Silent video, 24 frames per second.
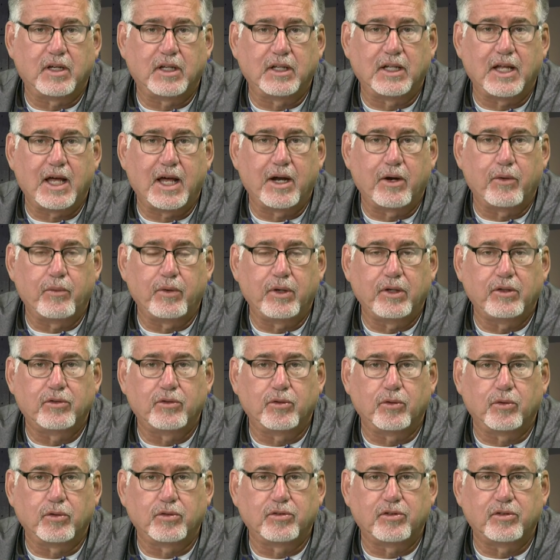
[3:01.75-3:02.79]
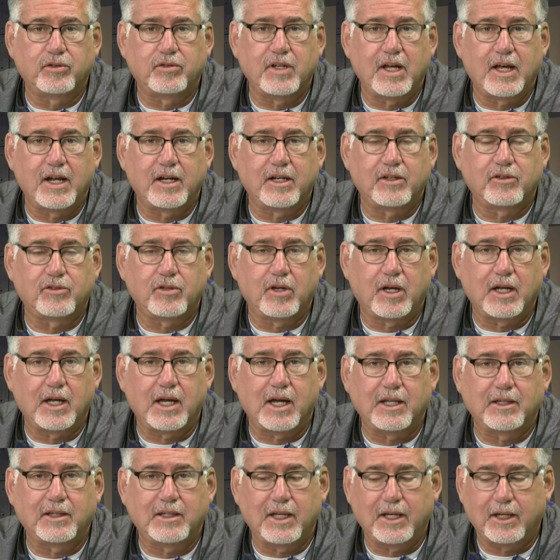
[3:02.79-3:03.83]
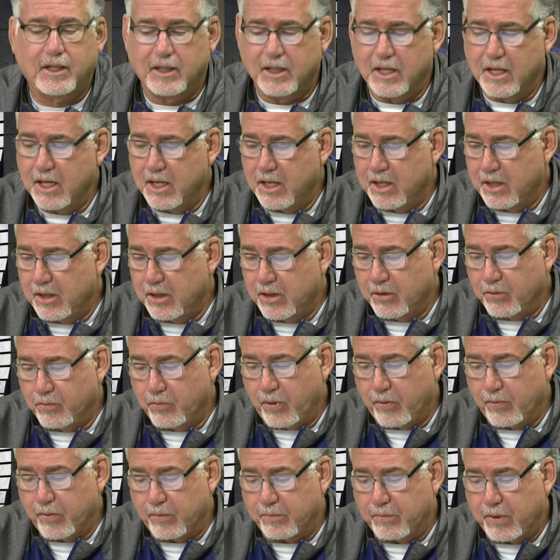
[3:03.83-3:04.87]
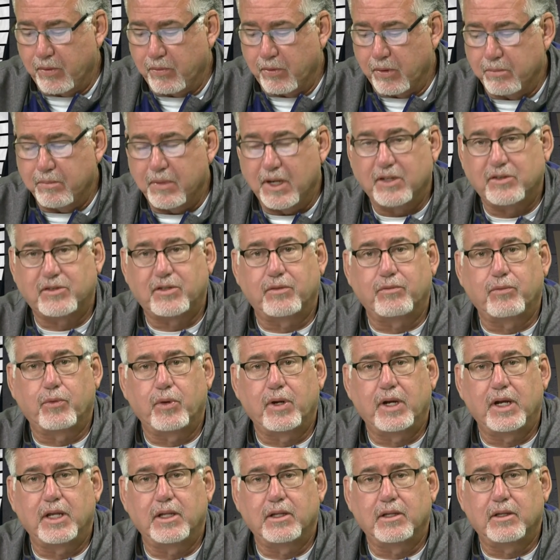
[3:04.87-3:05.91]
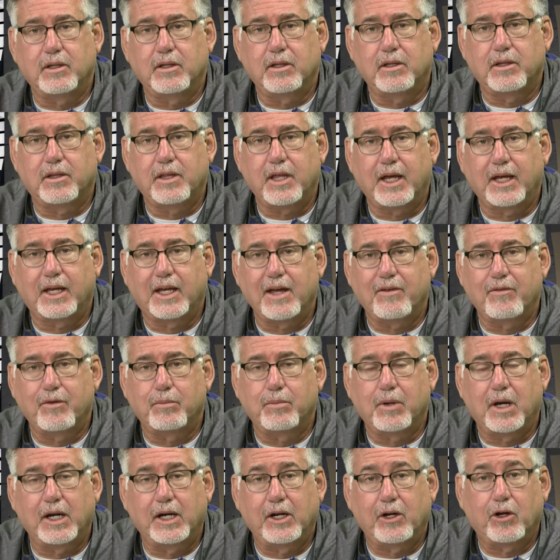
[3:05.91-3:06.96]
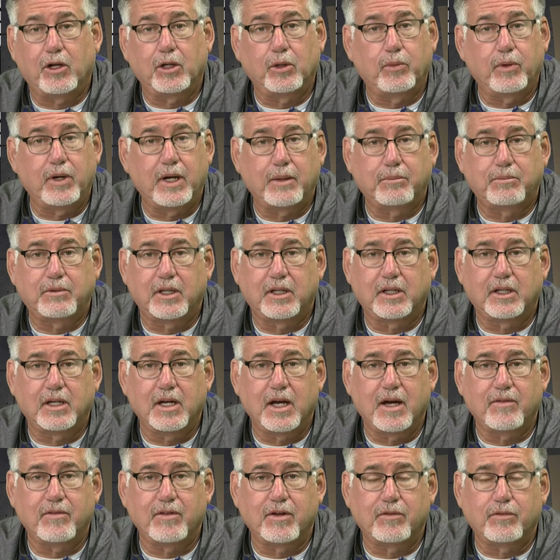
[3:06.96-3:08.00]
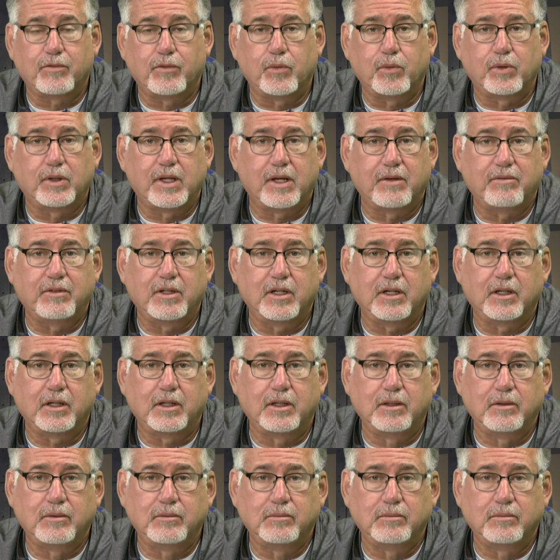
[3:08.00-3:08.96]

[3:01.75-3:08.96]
a lot of resources down here. So I, I think we would be remiss if we didn't thank everybody all the way up to the governor for what they've done.